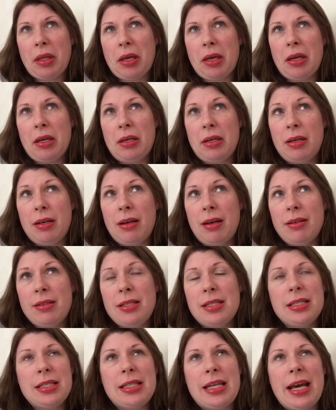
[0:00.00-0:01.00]
couldn't
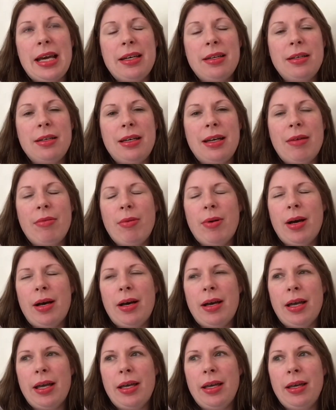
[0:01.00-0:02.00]
understand
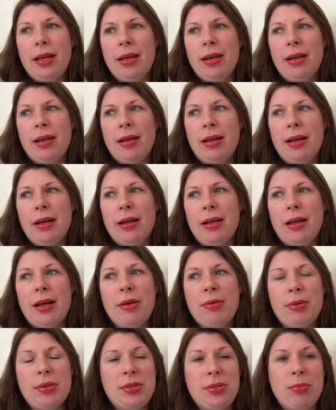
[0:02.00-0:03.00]
why
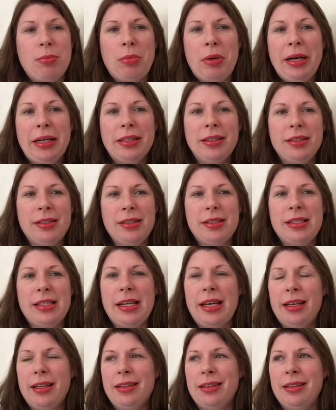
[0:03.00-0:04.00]
I wasn't pregnant
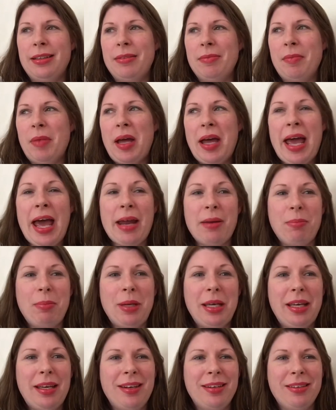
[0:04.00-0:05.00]
still. I had
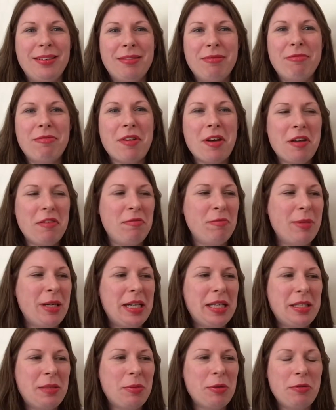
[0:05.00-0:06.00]
been 5
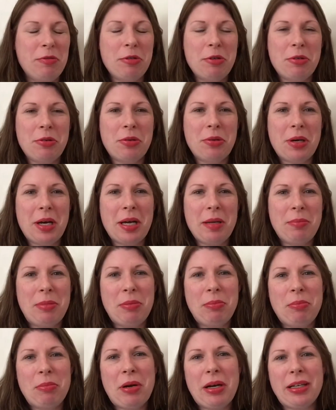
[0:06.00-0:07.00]
minutes before. I'd
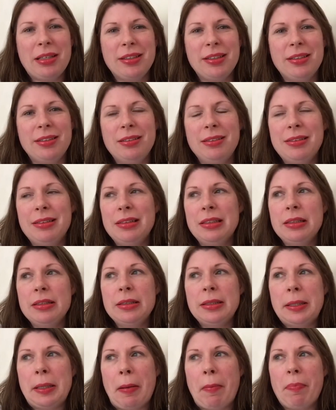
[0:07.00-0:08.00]
been pregnant,
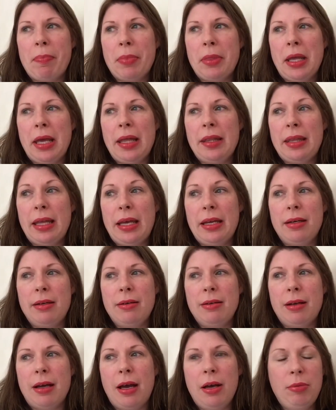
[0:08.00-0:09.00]
and
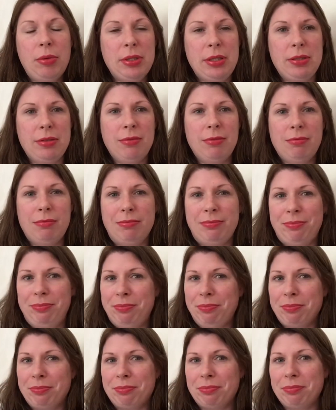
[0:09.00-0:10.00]
then I wasn't,
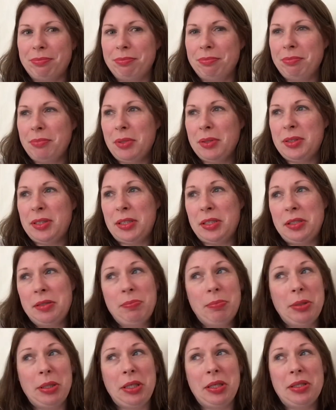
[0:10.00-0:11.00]
but
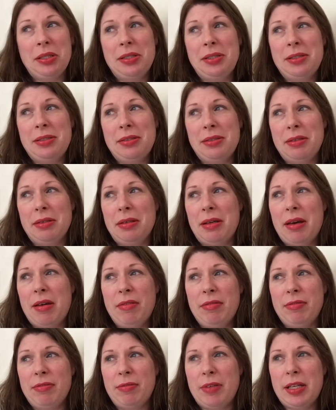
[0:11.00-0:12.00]
just because
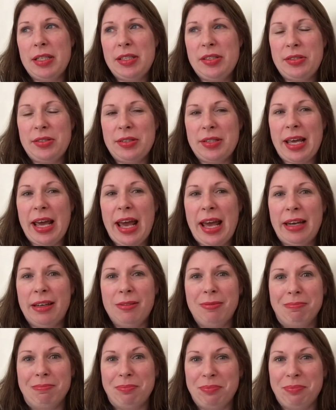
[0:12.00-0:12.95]
of a scan.